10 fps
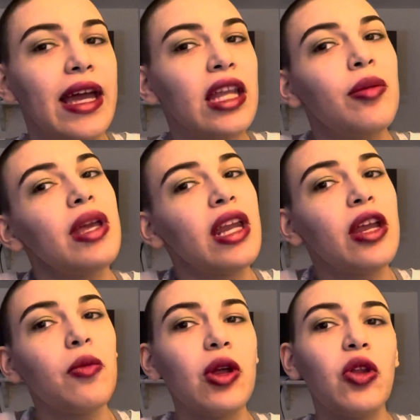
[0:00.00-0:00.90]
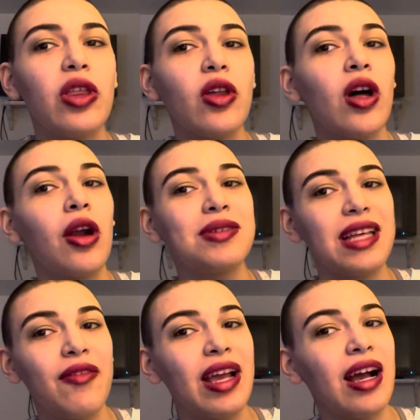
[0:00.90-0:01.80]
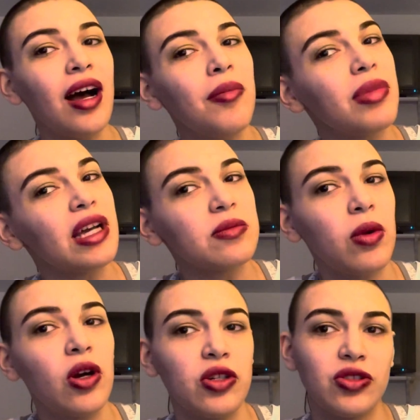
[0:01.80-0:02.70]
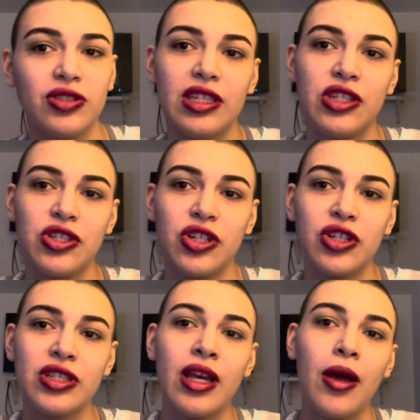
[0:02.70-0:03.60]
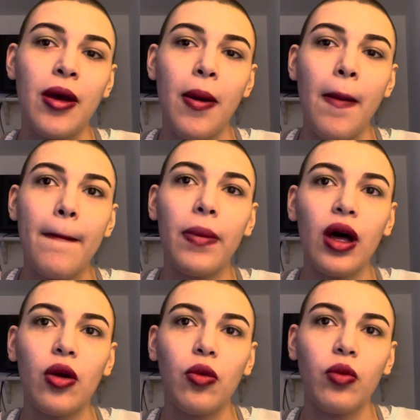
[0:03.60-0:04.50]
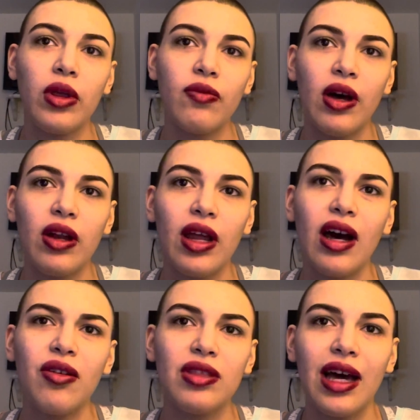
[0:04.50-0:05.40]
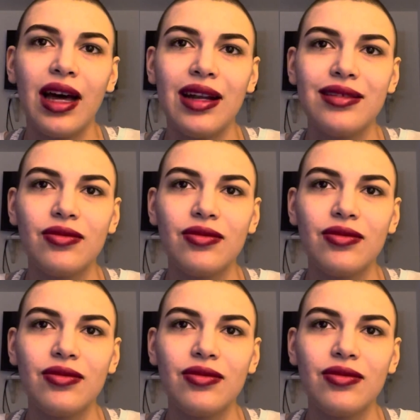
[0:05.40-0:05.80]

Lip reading: In the beginning, we only thought I was having complex partial seizures, but we found out that